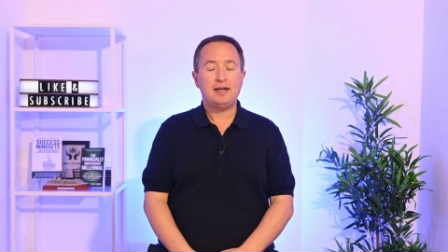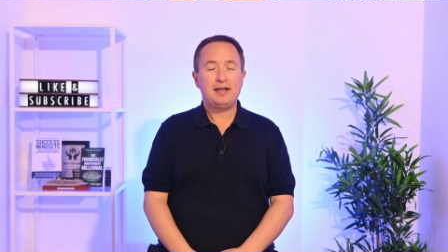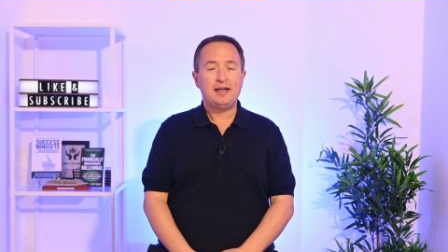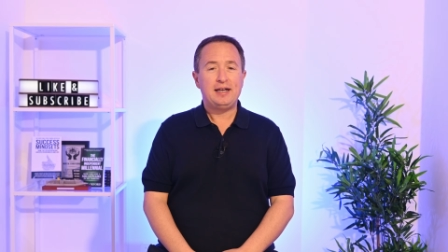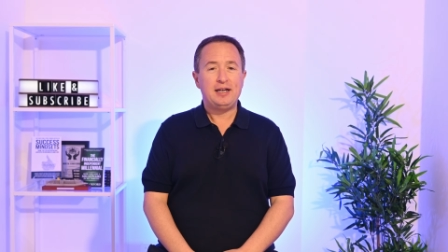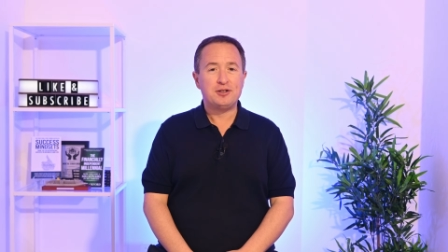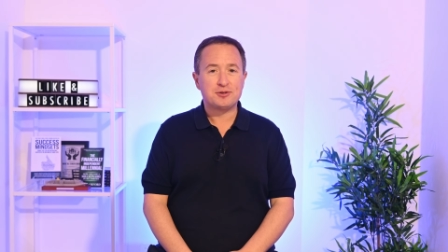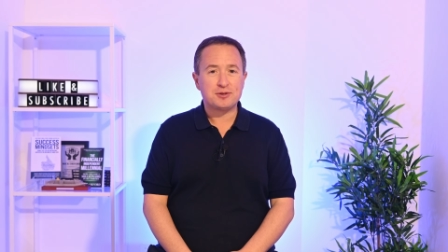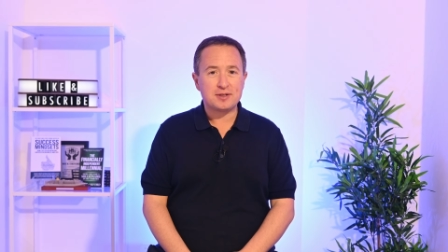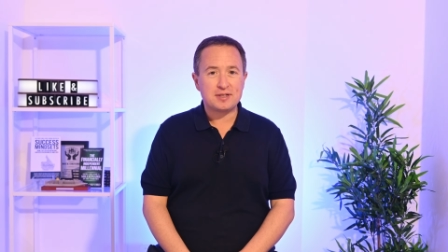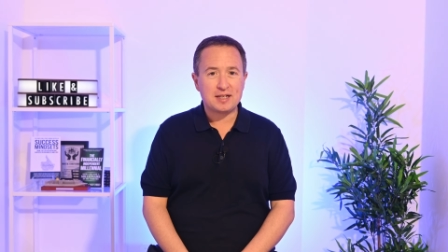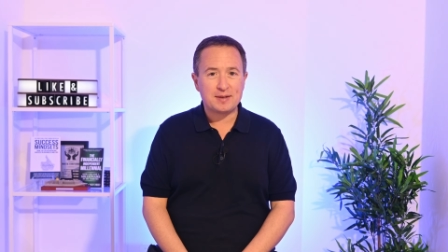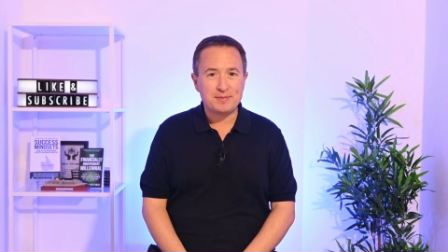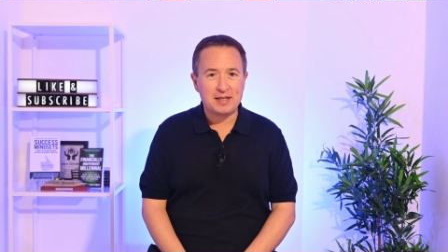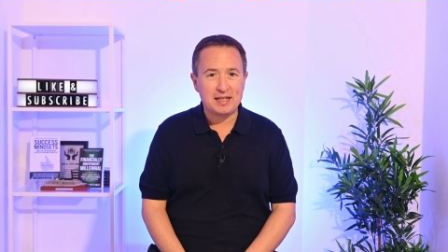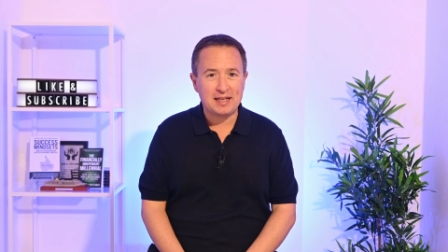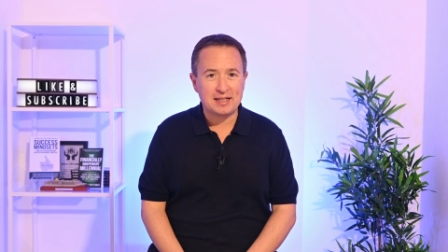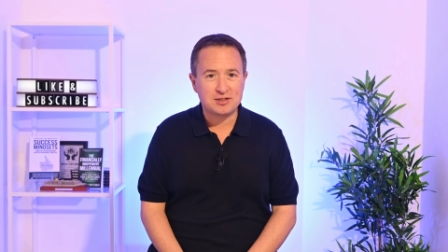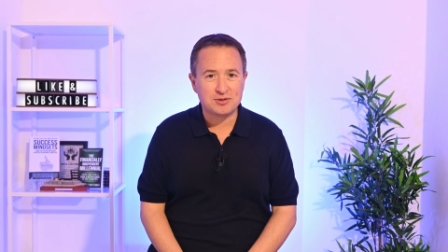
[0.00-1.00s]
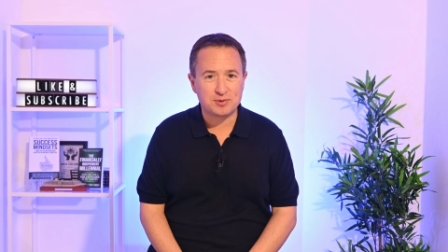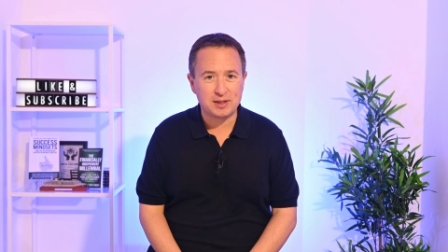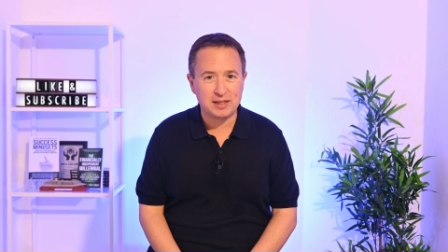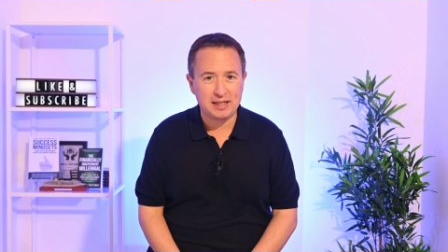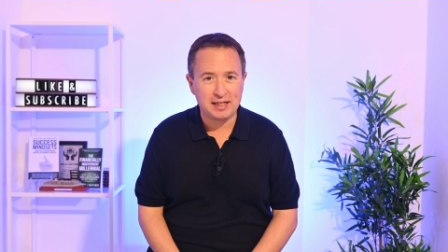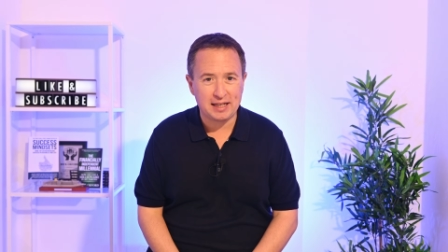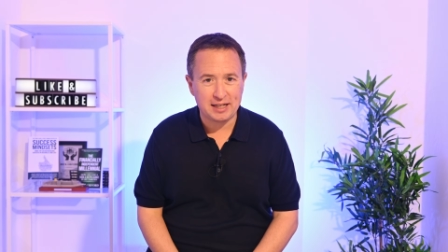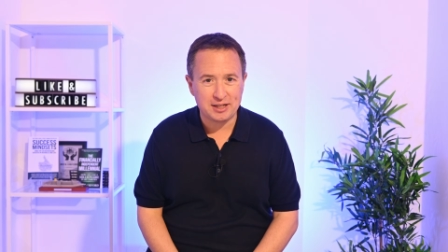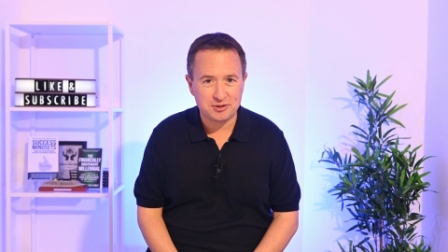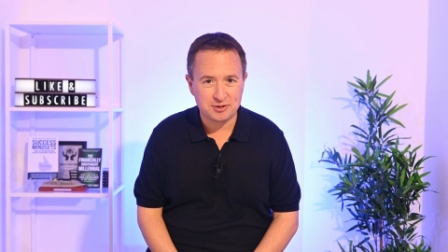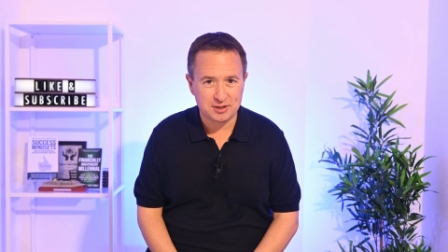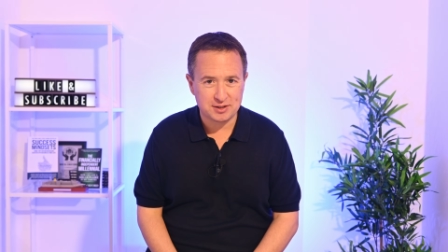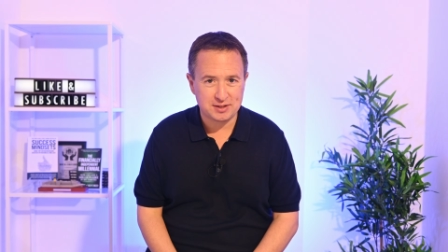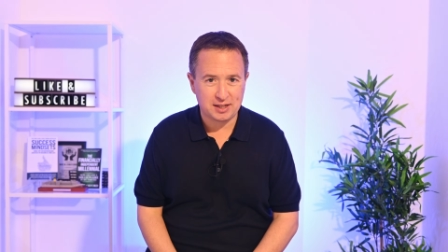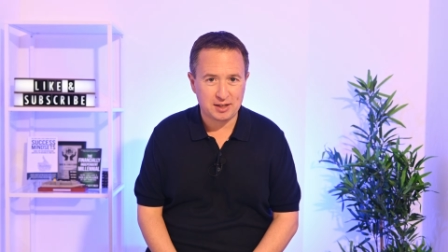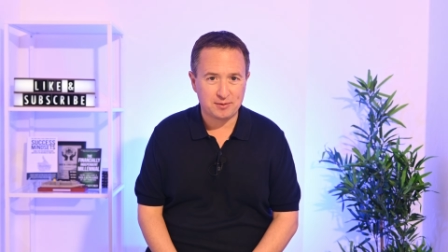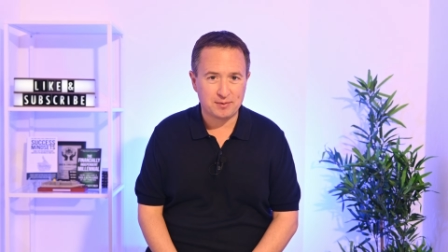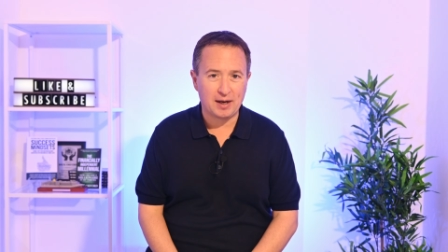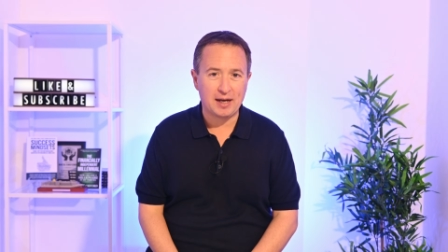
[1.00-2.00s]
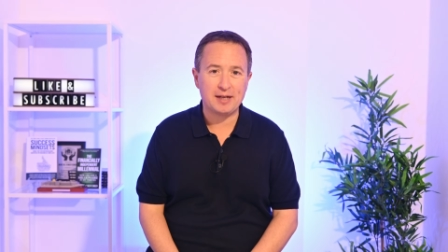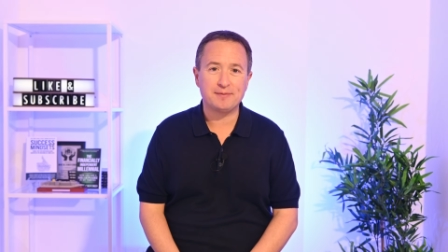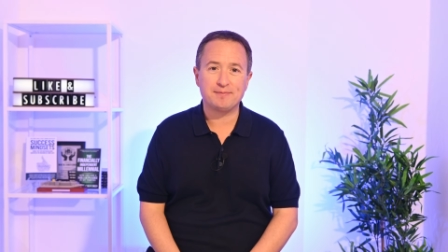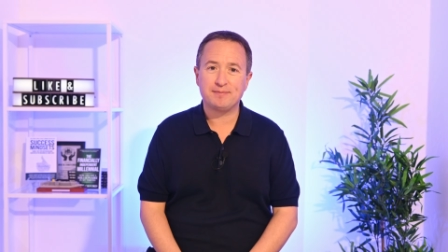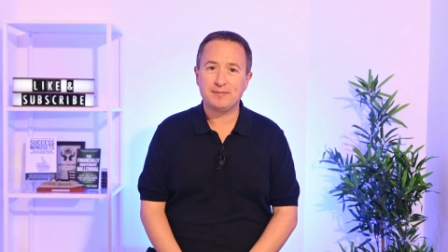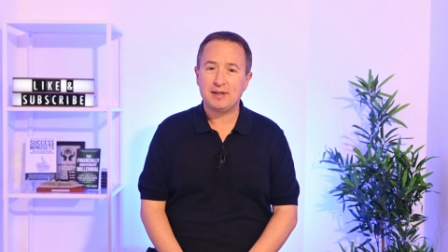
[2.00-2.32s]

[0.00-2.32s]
here's where something gets really interesting, right?